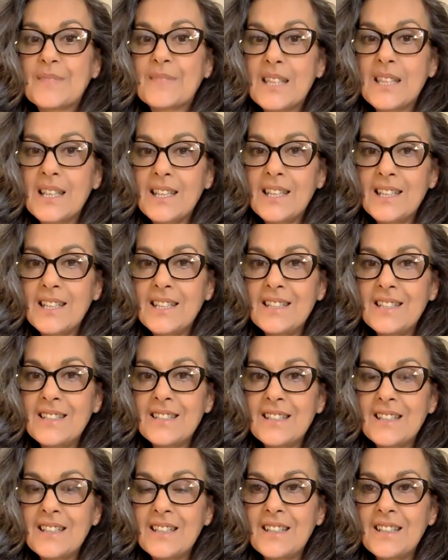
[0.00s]
Take it
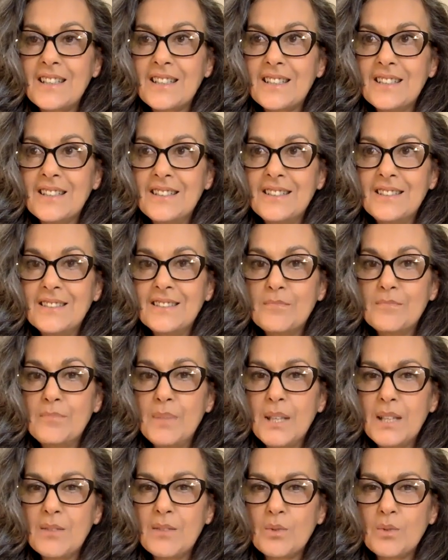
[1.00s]
easy.
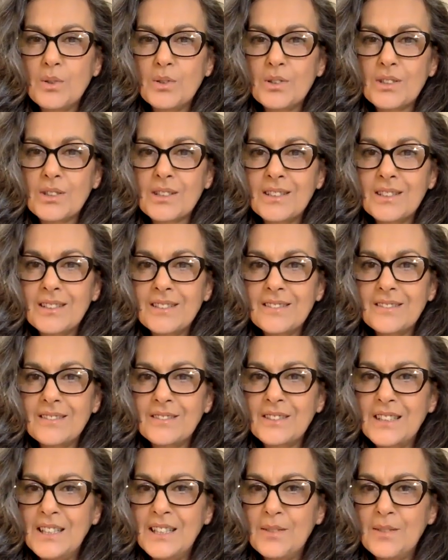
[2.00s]
Be in water
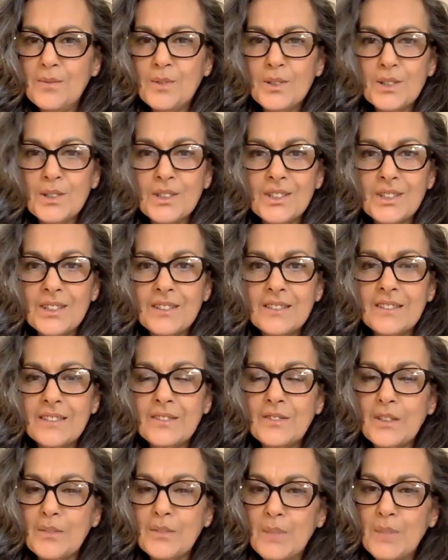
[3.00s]
or near water or
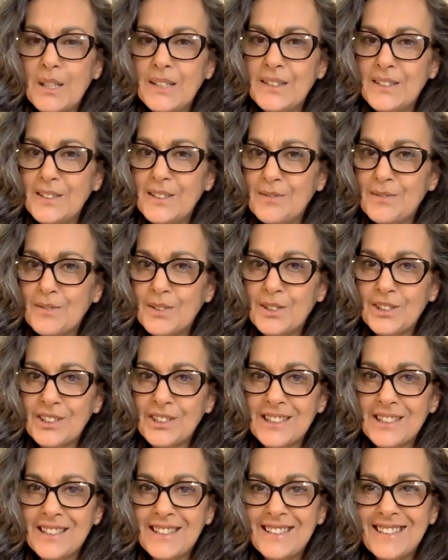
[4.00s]
drink plenty of
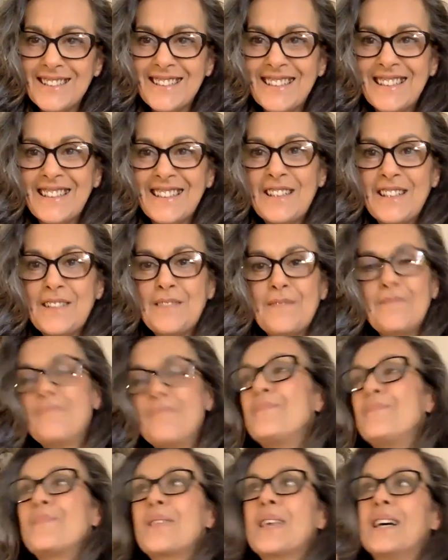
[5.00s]
water.
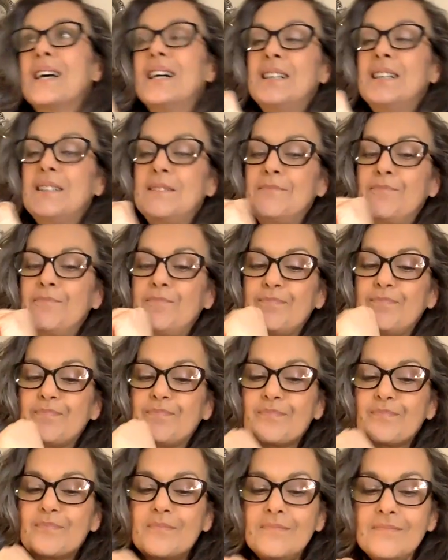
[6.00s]

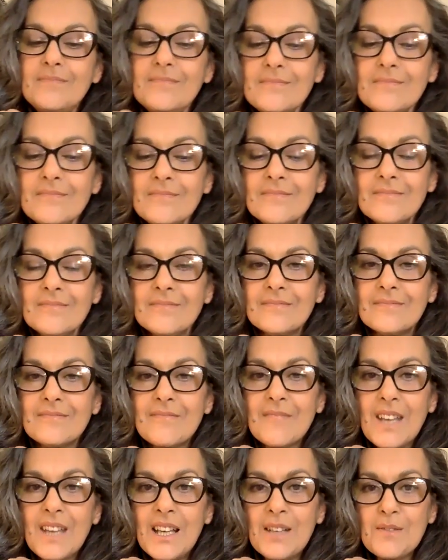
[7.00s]

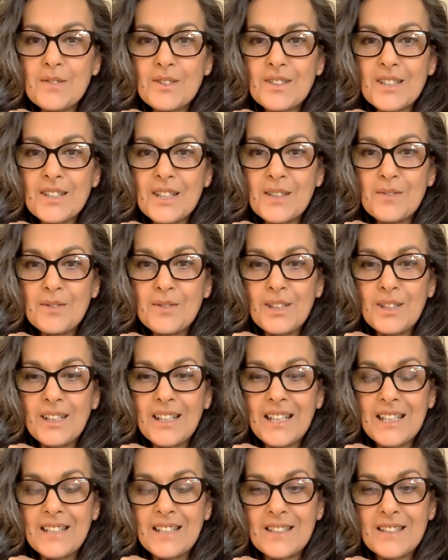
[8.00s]
I will see you all
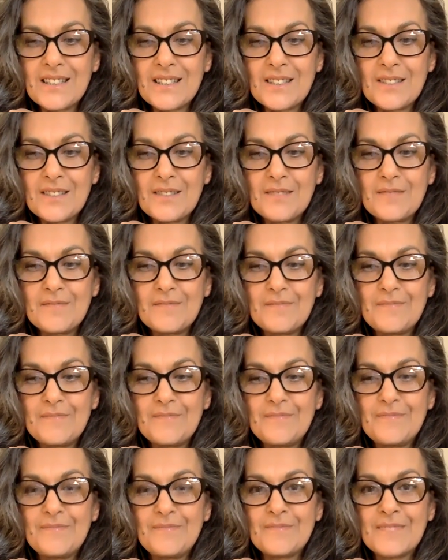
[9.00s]
again soon.
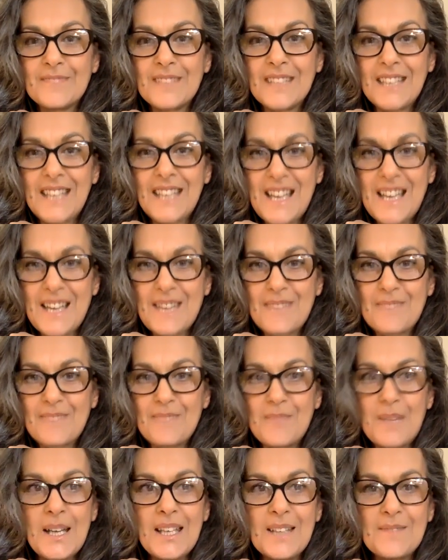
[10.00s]
Take care.
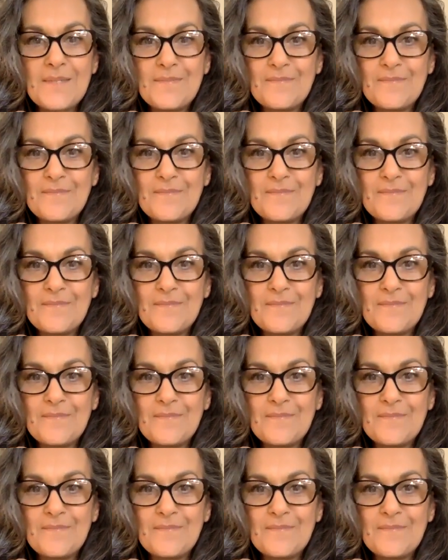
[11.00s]
Bye.